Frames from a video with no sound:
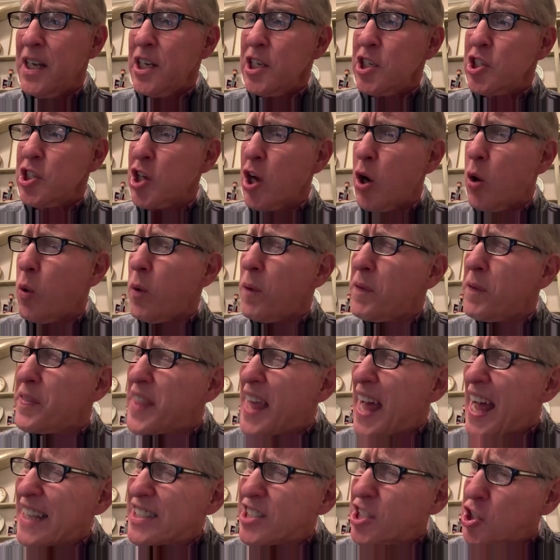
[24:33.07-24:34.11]
So
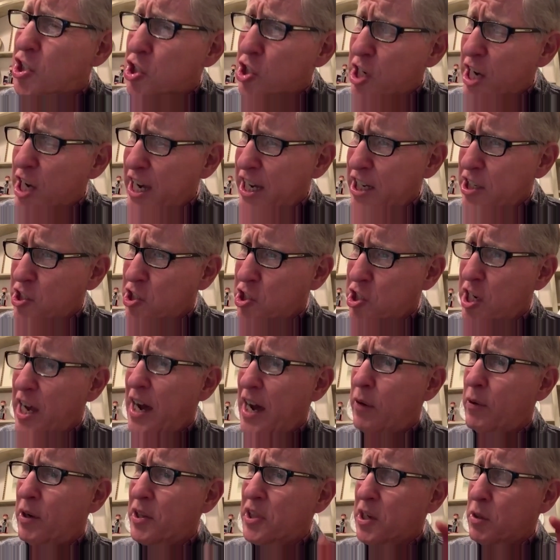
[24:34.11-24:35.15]
that's changed now.
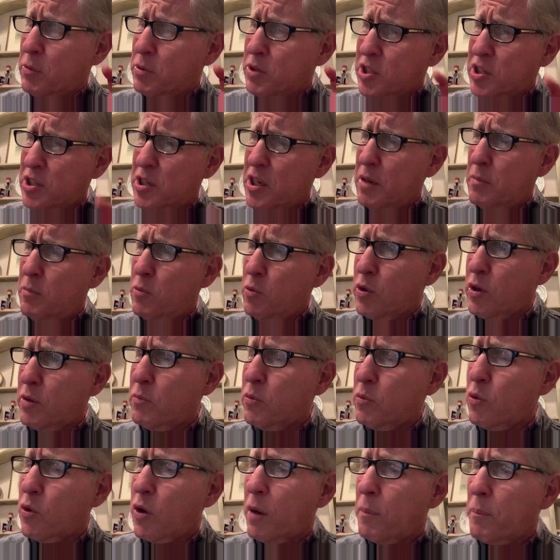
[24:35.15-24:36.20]
I think we're seeing more and
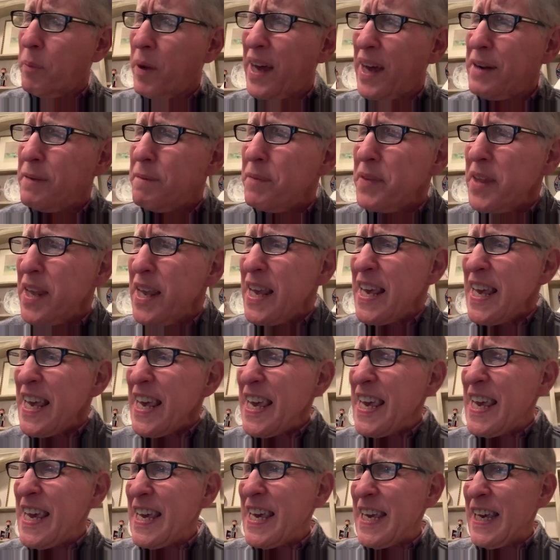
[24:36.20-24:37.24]
more, but
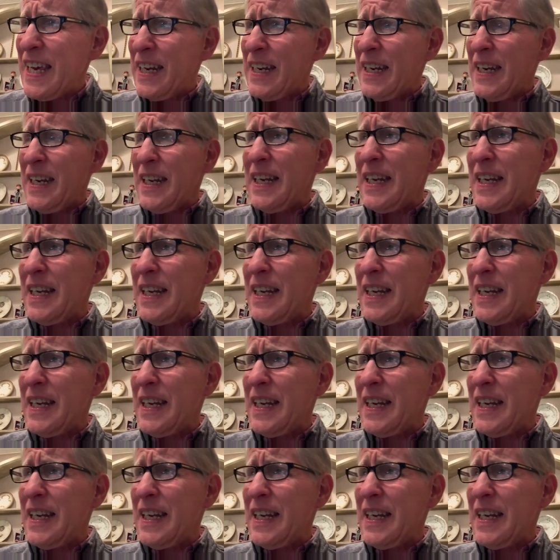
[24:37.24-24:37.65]
if